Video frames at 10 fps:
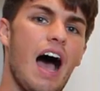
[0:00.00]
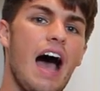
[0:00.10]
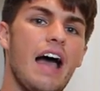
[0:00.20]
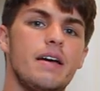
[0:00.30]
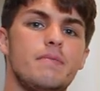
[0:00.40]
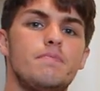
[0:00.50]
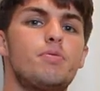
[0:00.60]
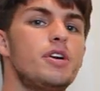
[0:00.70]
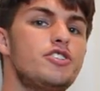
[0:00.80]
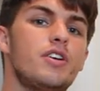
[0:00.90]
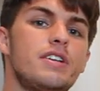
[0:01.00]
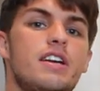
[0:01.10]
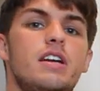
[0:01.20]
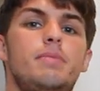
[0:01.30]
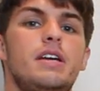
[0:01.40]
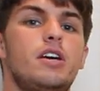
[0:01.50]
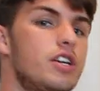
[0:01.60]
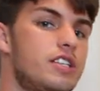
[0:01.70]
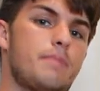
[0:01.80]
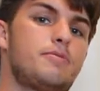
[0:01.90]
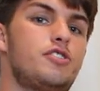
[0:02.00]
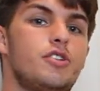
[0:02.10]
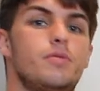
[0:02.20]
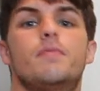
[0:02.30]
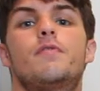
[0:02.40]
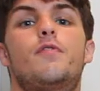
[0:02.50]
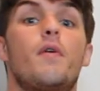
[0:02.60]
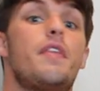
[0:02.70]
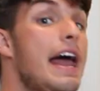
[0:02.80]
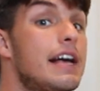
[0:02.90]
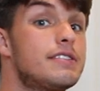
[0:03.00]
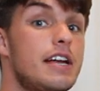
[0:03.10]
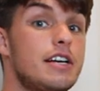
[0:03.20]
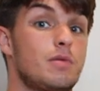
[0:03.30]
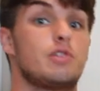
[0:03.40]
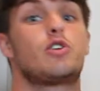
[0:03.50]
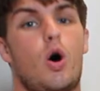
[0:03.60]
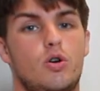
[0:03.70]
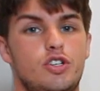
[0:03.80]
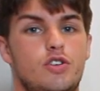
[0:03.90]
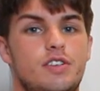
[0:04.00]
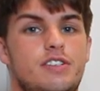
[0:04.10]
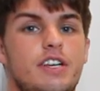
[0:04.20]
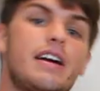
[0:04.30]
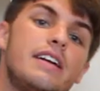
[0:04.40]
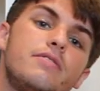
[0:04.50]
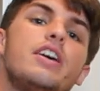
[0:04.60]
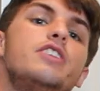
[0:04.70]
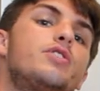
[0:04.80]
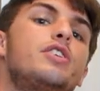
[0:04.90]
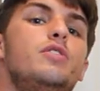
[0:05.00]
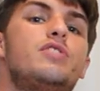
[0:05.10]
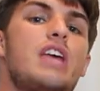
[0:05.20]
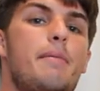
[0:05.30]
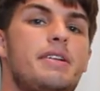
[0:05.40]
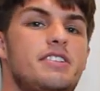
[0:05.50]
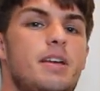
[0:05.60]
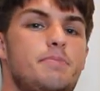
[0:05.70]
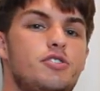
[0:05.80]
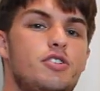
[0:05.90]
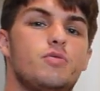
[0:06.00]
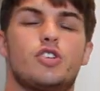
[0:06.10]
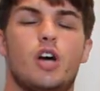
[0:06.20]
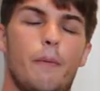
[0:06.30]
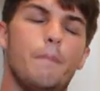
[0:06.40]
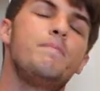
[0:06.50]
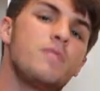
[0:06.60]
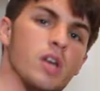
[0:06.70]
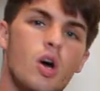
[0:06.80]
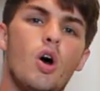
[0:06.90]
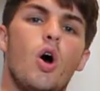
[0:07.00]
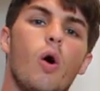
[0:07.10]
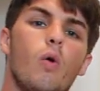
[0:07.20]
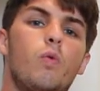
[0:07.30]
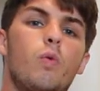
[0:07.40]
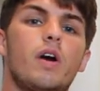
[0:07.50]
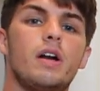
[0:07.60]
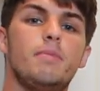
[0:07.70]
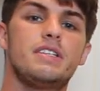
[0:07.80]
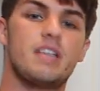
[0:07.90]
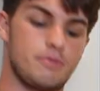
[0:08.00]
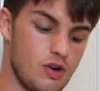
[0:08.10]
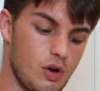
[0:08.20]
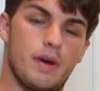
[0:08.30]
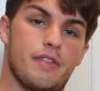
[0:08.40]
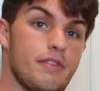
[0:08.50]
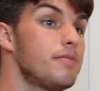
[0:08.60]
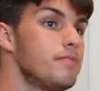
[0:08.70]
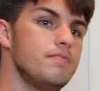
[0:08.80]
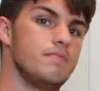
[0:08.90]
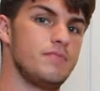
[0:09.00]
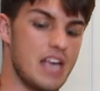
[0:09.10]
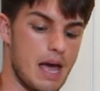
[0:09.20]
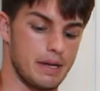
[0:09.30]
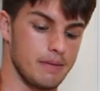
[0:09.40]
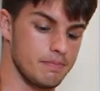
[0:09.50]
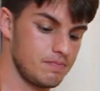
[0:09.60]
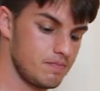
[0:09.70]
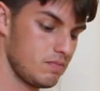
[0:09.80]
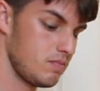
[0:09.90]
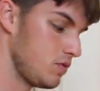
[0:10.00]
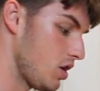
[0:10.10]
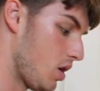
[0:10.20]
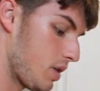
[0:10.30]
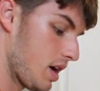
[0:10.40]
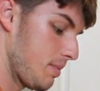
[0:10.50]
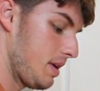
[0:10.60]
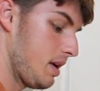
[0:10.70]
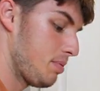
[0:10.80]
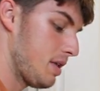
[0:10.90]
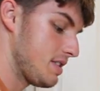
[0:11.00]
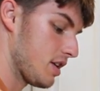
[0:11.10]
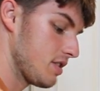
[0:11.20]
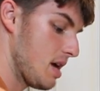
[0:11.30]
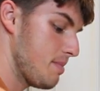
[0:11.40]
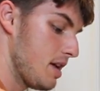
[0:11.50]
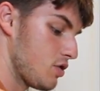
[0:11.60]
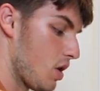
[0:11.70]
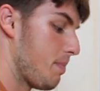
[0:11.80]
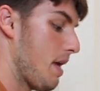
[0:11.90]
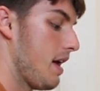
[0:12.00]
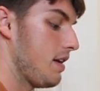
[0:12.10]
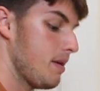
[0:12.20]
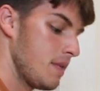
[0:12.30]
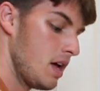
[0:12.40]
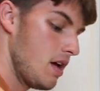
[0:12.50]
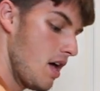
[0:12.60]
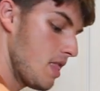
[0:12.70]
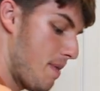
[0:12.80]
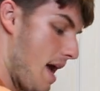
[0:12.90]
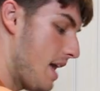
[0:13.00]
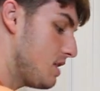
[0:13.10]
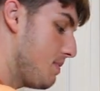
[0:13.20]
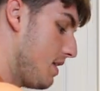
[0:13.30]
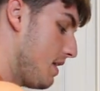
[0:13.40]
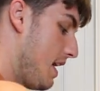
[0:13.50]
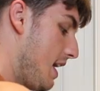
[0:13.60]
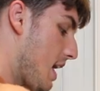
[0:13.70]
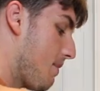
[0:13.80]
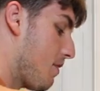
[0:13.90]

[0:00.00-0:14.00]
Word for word: I'm pretty sure it's going to be a good substitute for the next dish, which also uses here. It says you can use salmon as a substitute, so we're going to be substituting with salmon. So we're going to be placing our salmon into our pan here. Pan has been heating up